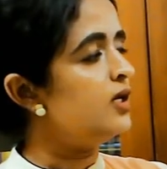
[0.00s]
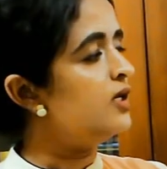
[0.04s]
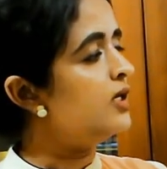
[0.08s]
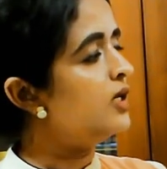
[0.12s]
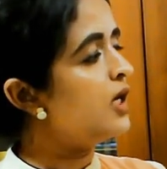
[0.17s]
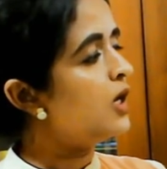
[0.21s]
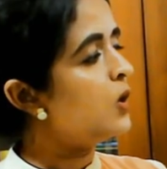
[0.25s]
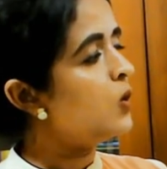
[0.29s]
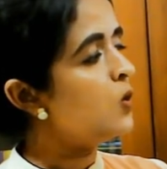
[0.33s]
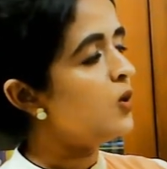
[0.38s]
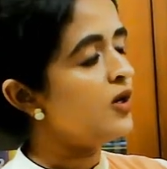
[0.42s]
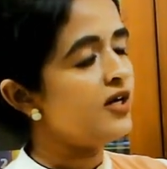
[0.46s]

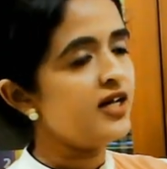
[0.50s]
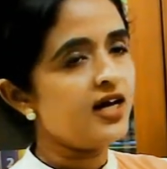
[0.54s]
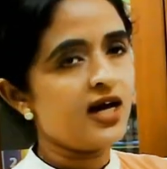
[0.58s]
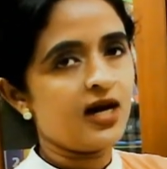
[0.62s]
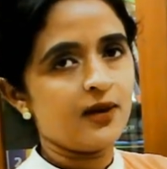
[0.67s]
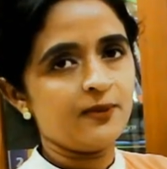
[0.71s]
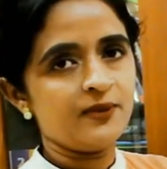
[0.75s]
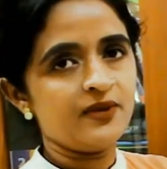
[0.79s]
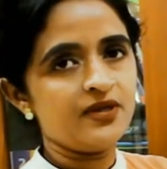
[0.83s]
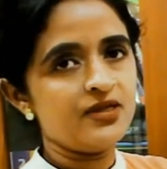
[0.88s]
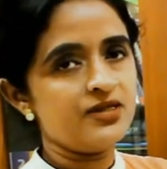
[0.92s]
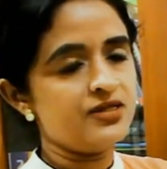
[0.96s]
Now what
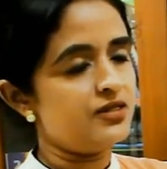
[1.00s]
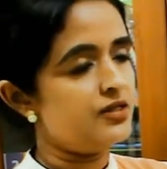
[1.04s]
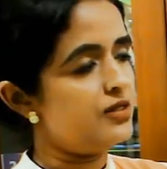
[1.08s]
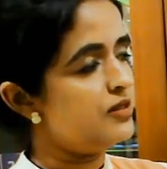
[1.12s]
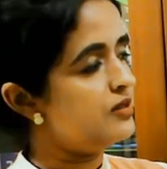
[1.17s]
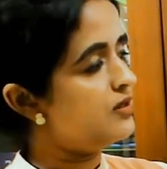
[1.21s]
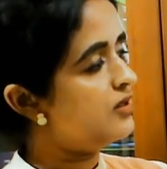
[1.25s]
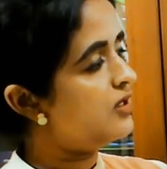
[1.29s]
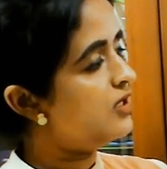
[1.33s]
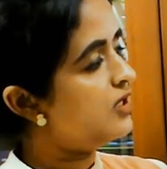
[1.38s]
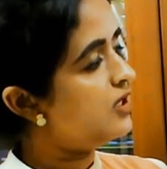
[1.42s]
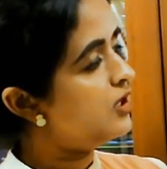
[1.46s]
happens
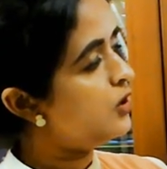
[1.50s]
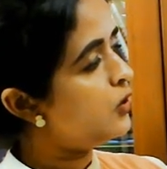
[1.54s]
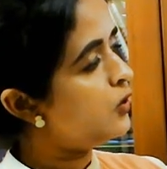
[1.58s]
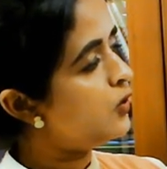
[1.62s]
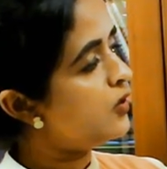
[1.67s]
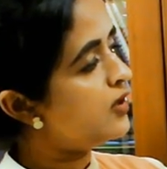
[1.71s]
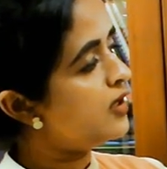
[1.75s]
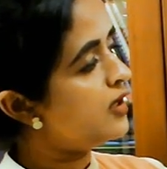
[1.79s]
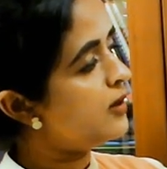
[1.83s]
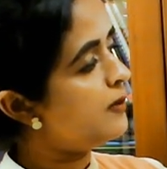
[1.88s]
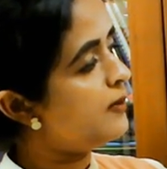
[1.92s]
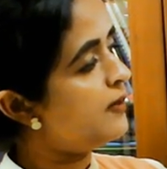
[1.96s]
is the
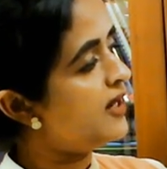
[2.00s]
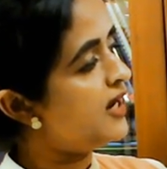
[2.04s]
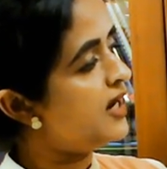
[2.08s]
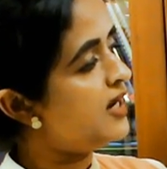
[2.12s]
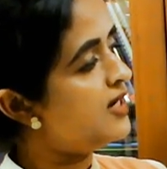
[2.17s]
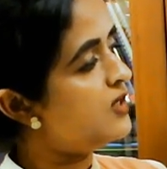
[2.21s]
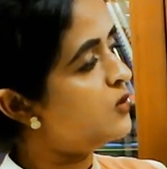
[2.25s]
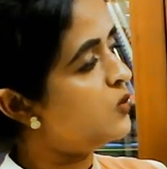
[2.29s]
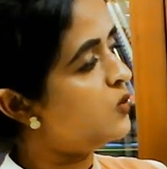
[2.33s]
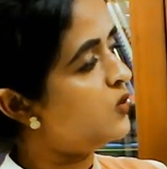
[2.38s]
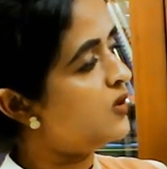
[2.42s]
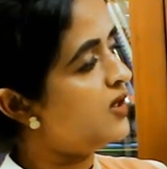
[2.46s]
neural
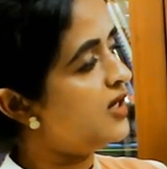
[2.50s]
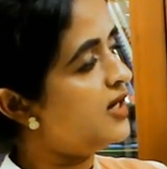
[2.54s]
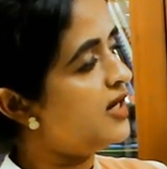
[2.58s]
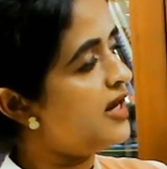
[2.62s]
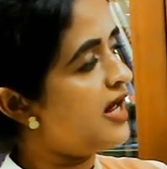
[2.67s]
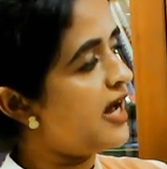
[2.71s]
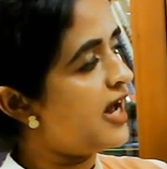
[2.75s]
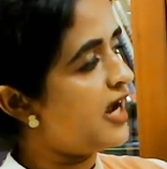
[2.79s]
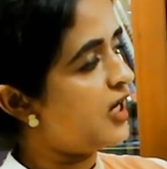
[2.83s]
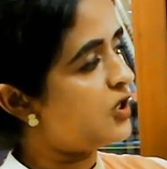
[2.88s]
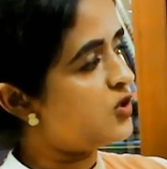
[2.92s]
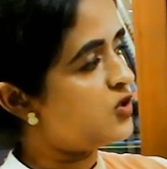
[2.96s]
plate will
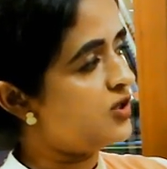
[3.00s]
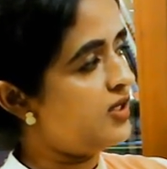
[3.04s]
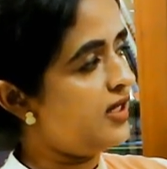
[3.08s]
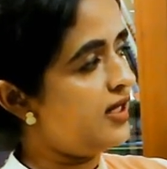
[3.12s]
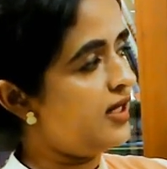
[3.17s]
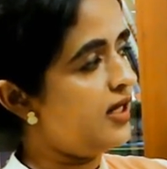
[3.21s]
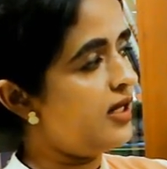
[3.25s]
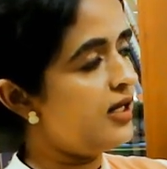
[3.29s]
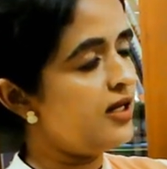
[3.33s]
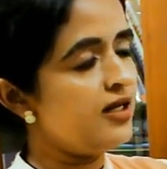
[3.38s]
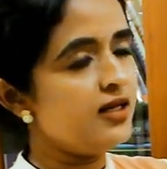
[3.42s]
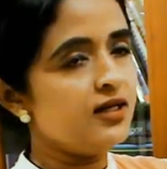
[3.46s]

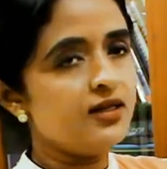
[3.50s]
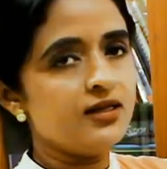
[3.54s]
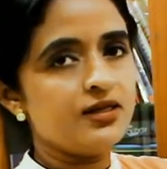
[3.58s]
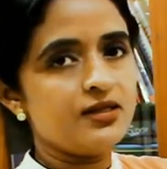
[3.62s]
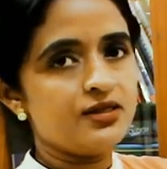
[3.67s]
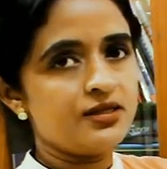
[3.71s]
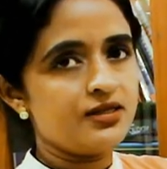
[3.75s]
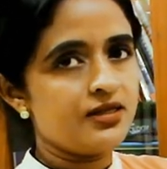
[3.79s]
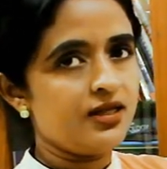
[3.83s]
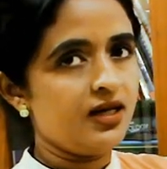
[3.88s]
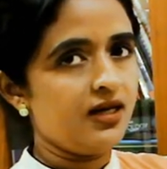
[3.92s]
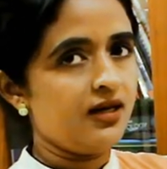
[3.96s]
actually
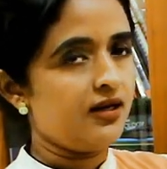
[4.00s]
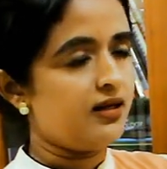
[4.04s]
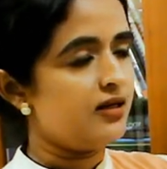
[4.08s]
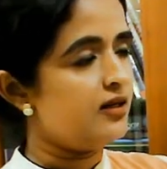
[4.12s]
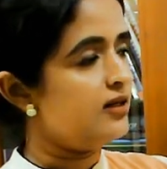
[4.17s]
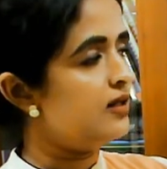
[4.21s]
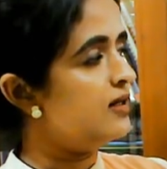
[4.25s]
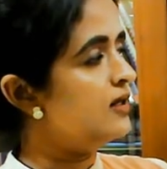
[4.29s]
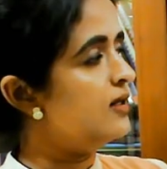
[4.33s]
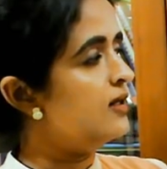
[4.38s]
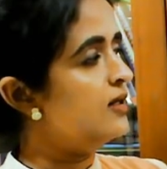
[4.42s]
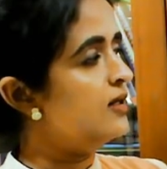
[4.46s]
sink